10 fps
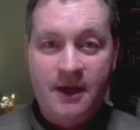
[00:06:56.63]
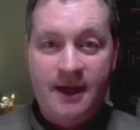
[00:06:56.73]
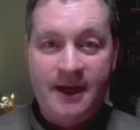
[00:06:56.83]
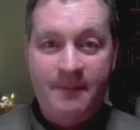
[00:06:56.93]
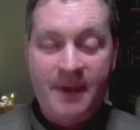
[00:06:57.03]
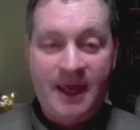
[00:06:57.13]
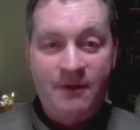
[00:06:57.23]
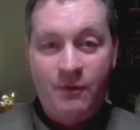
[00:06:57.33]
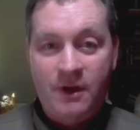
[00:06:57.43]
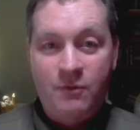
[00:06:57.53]

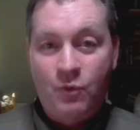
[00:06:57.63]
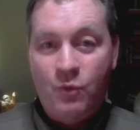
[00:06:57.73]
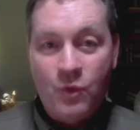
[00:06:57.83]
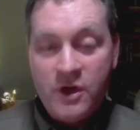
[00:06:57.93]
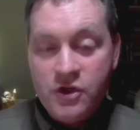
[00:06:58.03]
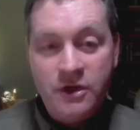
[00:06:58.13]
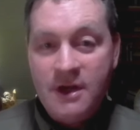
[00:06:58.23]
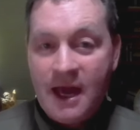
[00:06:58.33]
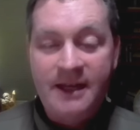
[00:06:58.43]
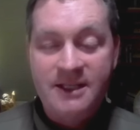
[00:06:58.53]
And we should
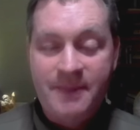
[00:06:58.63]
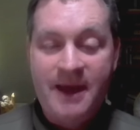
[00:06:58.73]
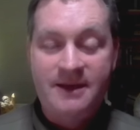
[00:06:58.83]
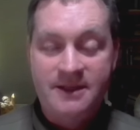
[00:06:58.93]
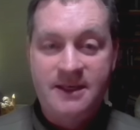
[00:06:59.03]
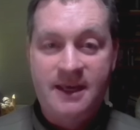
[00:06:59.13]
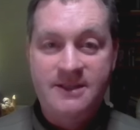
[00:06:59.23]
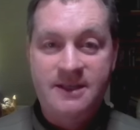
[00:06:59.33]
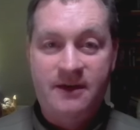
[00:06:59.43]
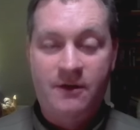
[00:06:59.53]
not expect to see a
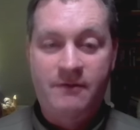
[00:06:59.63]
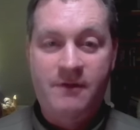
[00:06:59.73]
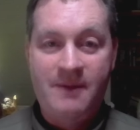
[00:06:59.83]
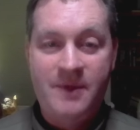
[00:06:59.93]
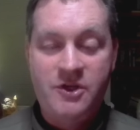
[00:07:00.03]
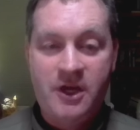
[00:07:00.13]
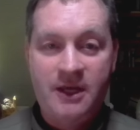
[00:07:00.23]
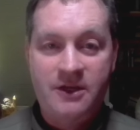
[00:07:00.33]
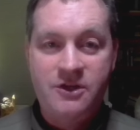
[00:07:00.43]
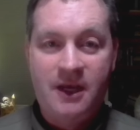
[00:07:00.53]
signal of climate
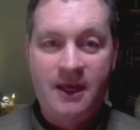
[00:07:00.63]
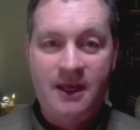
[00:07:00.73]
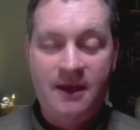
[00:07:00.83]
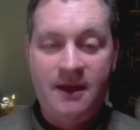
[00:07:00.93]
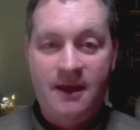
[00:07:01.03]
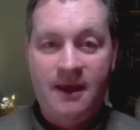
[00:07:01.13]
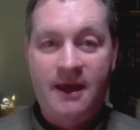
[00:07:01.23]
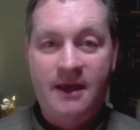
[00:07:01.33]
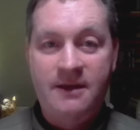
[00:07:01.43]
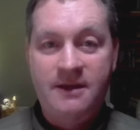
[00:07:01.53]
change in
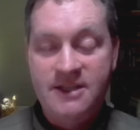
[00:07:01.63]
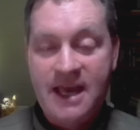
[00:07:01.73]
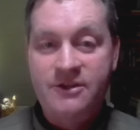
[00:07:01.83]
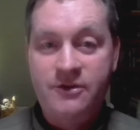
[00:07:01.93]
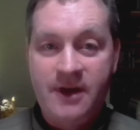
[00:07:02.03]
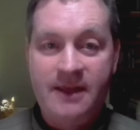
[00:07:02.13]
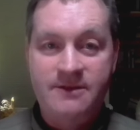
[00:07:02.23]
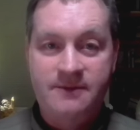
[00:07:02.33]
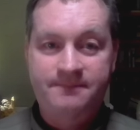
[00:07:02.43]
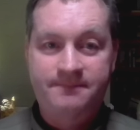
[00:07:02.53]
disaster
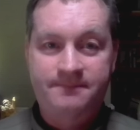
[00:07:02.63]
deaths.